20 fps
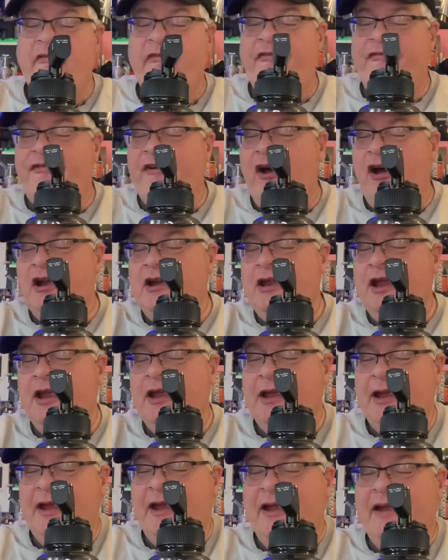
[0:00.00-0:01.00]
fun
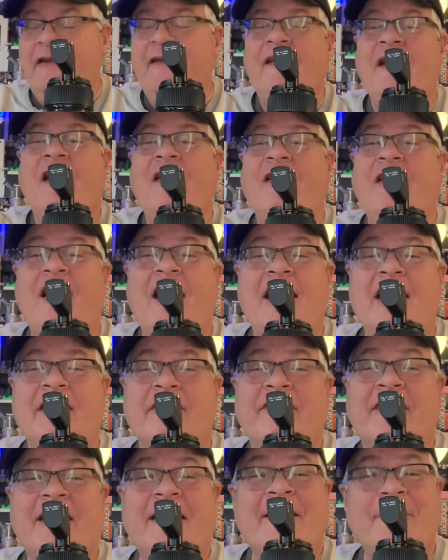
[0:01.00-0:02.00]
in
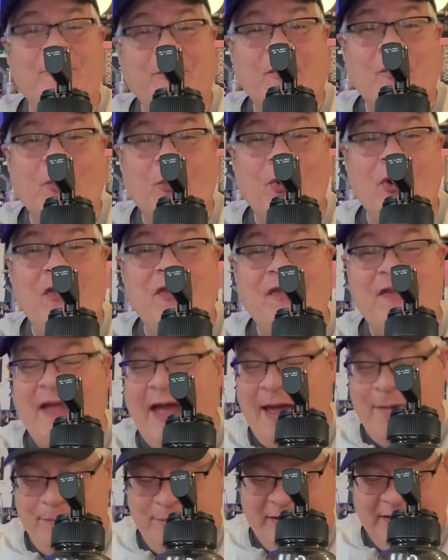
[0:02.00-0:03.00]
life. Wouldn't
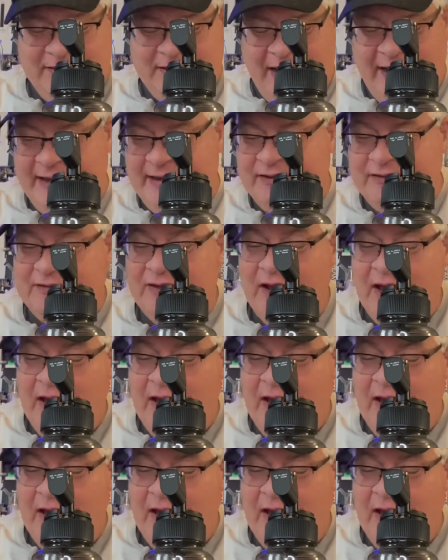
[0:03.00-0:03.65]
that be nice?